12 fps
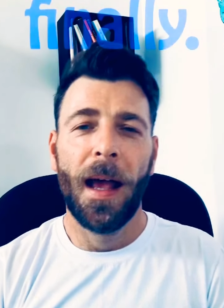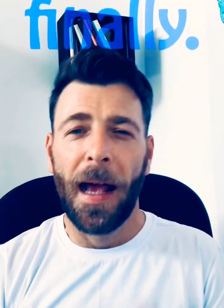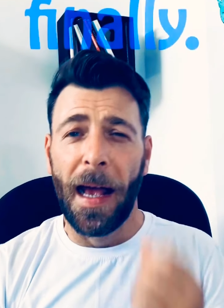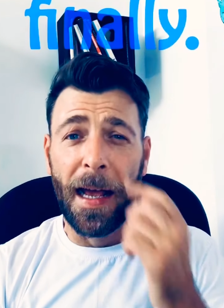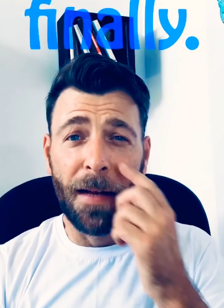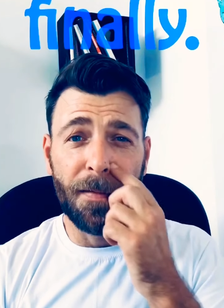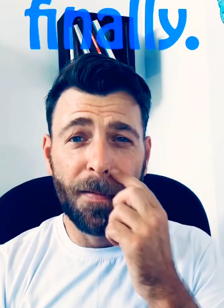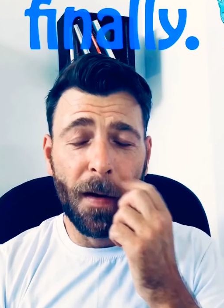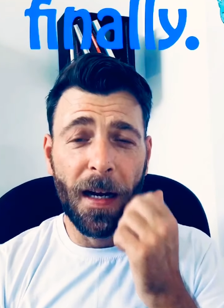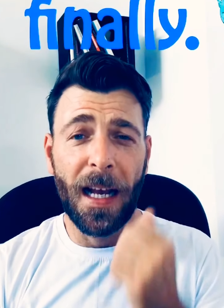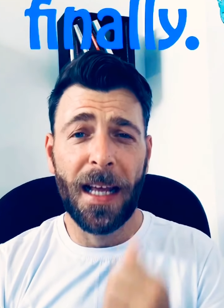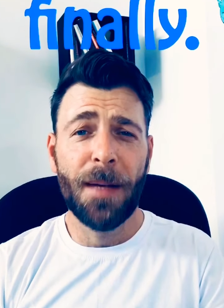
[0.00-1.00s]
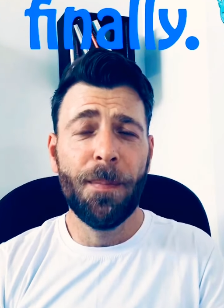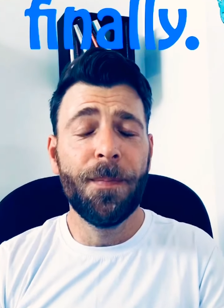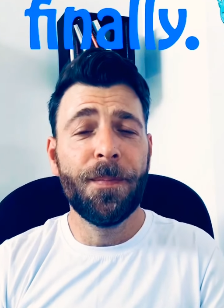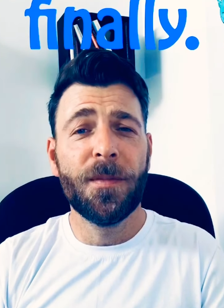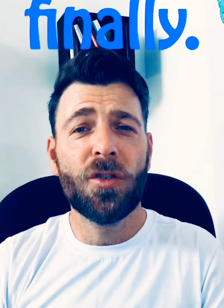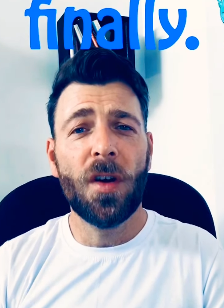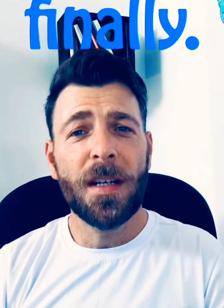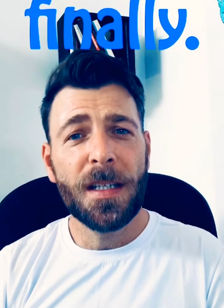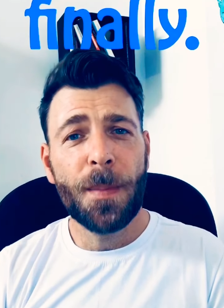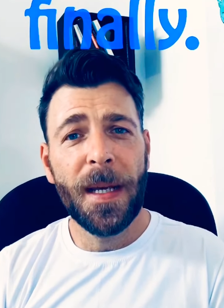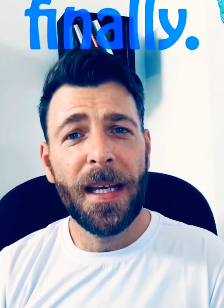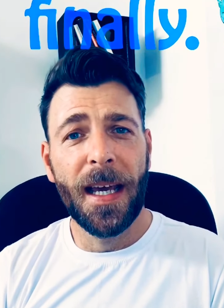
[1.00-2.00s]
And finally, try and
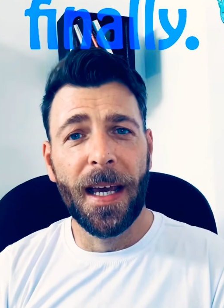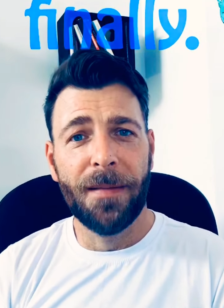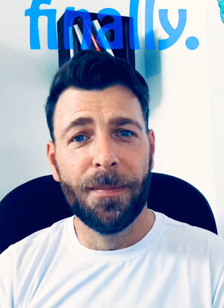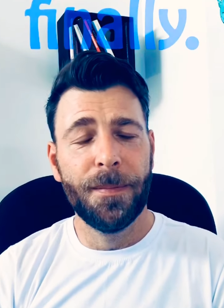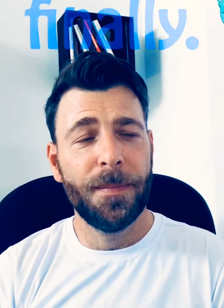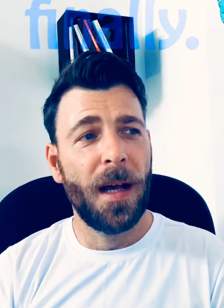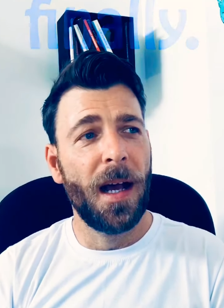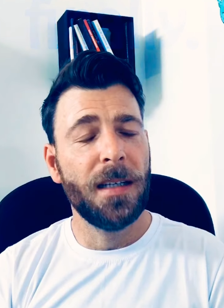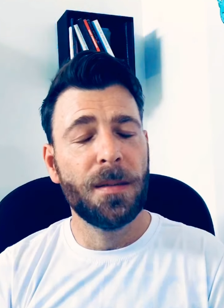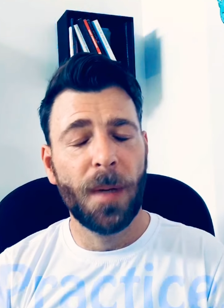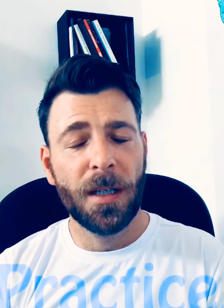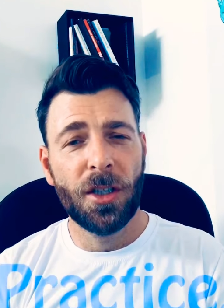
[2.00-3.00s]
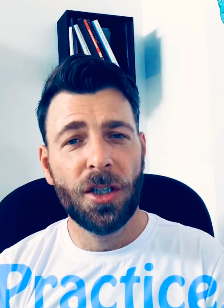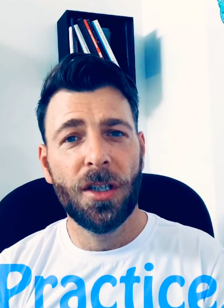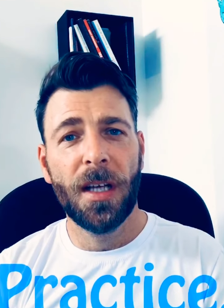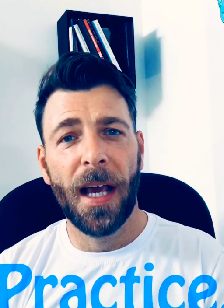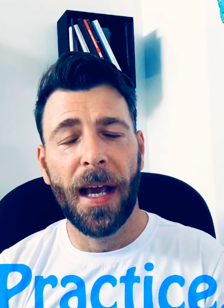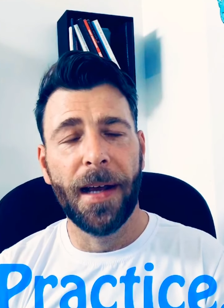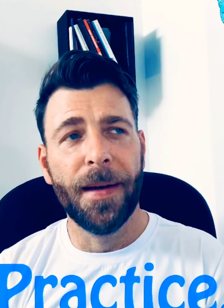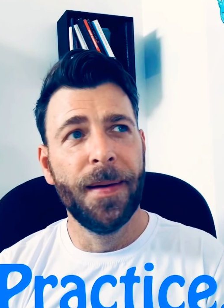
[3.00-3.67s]
speak it as much as you can.